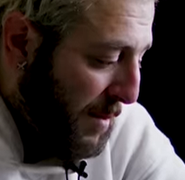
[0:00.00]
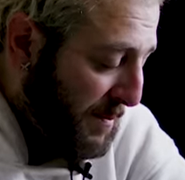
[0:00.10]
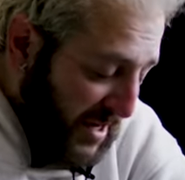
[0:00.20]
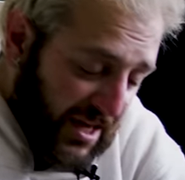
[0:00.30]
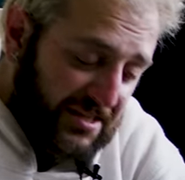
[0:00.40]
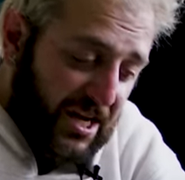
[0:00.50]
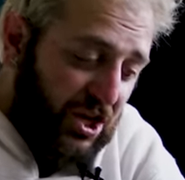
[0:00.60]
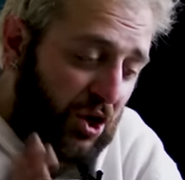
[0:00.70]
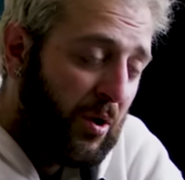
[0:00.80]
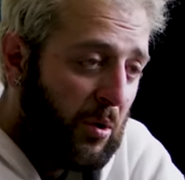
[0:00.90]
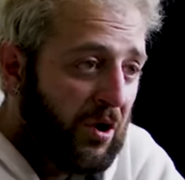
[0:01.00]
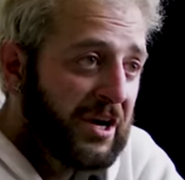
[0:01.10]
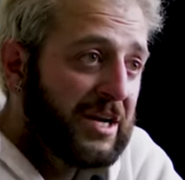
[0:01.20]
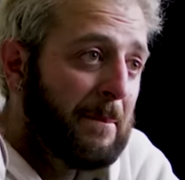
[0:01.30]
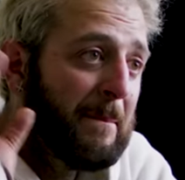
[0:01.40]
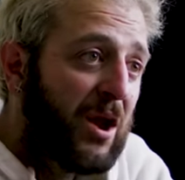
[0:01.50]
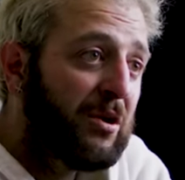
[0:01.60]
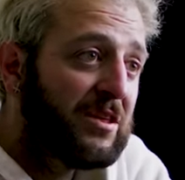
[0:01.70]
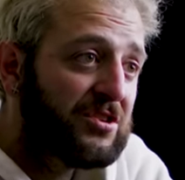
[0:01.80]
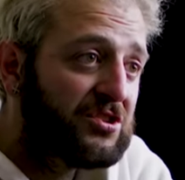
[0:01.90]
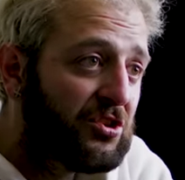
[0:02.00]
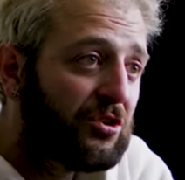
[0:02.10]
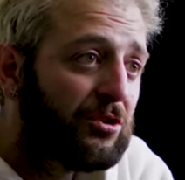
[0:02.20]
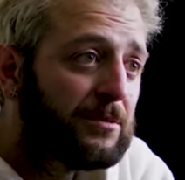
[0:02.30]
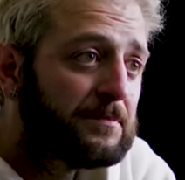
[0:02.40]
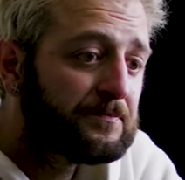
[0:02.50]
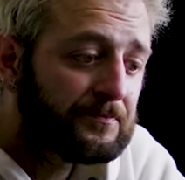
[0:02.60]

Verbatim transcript: because I knew I wanted to marry this girl,